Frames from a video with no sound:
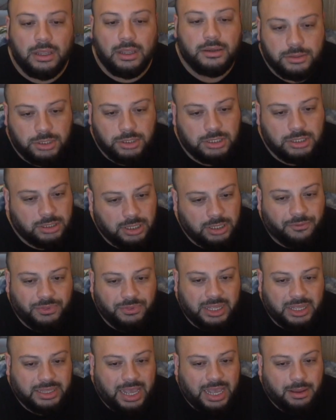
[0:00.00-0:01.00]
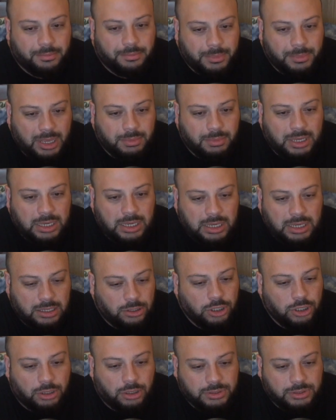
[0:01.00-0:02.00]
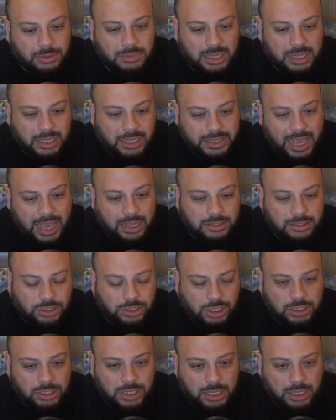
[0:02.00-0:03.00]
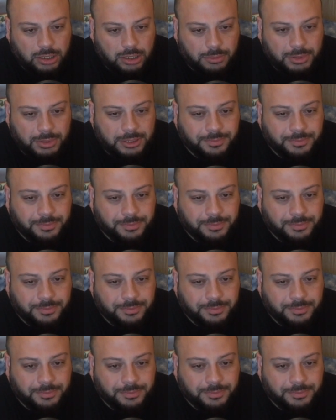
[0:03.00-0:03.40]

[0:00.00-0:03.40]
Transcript: Stuff like that. Maybe, you know, something like that. Change that a little bit.